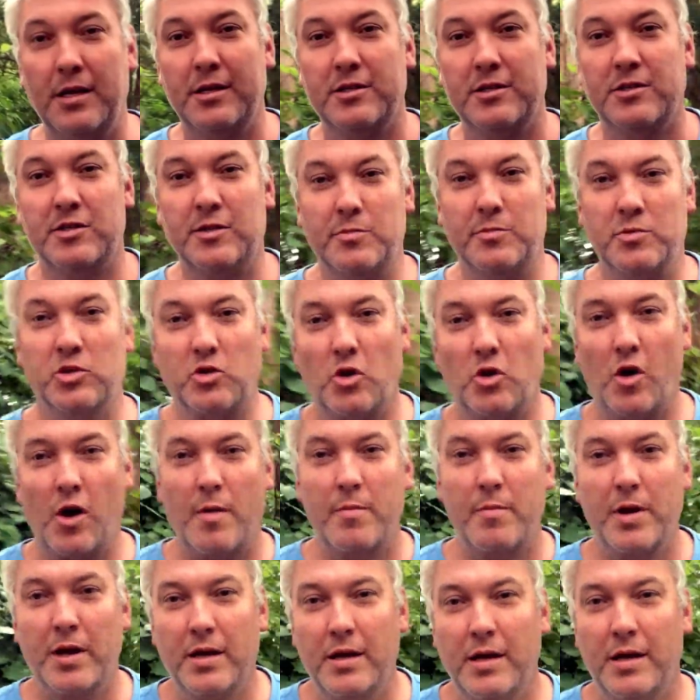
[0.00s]

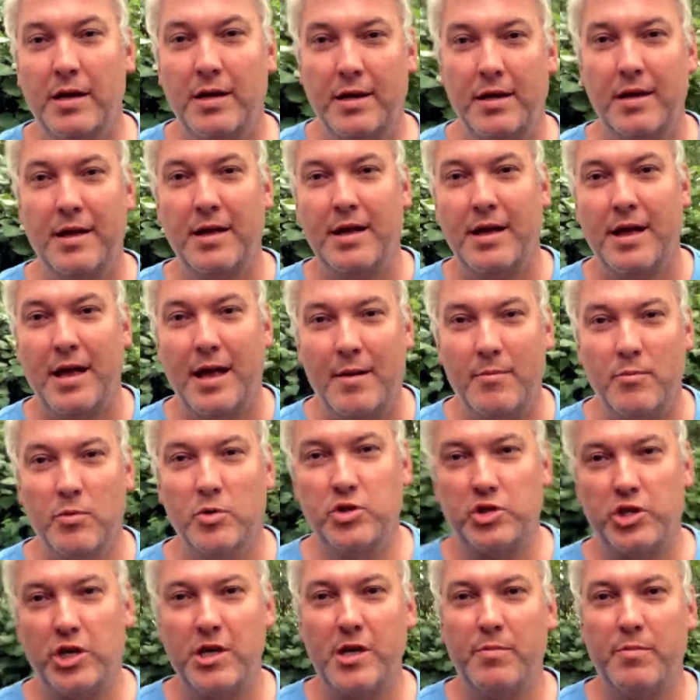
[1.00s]
subscribing, and we'll
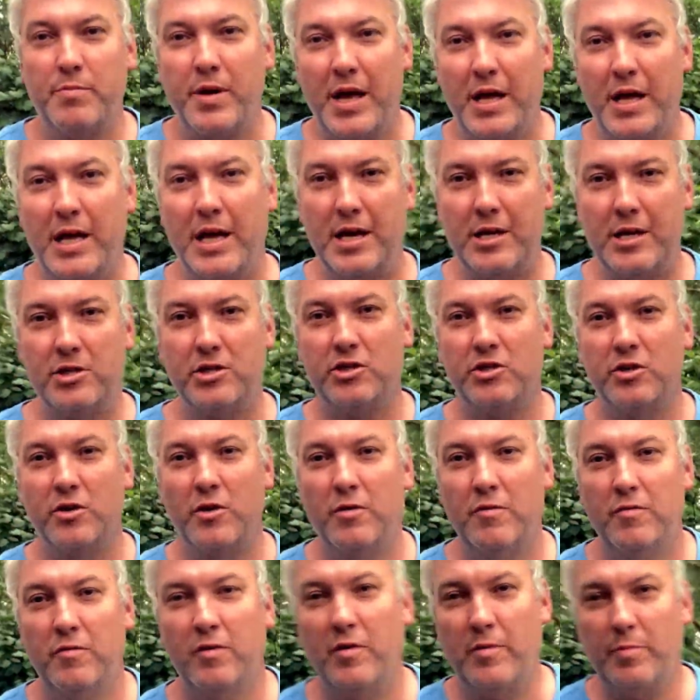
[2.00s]
see you back here
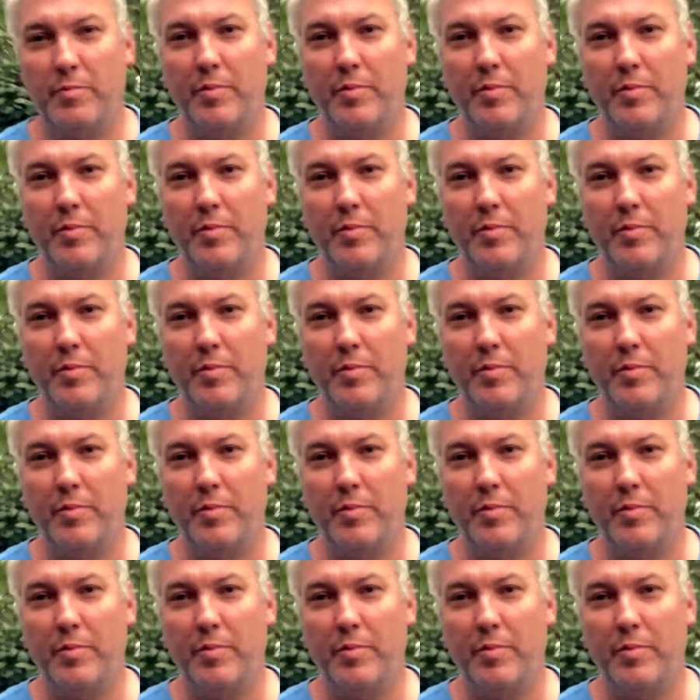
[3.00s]
soon for